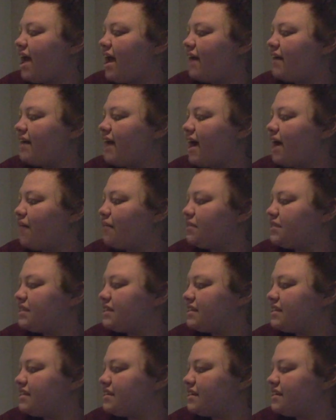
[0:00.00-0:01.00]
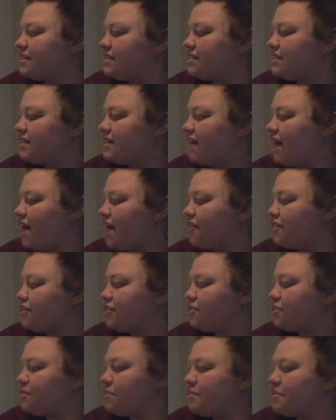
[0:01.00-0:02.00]
had outdistanced the other
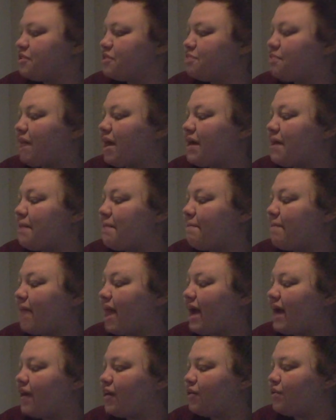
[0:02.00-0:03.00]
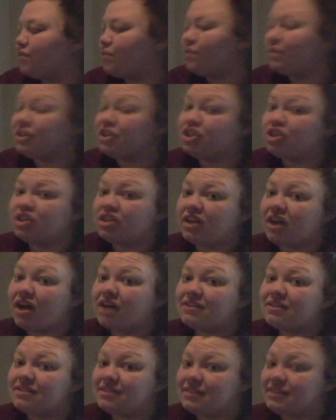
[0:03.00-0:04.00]
swimmers by a mile when she
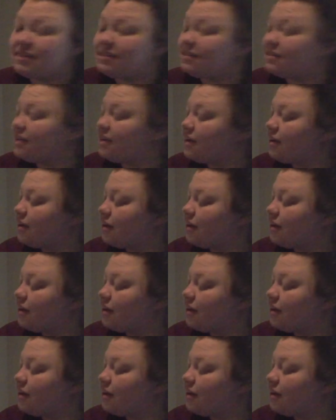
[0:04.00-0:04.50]
got seasick.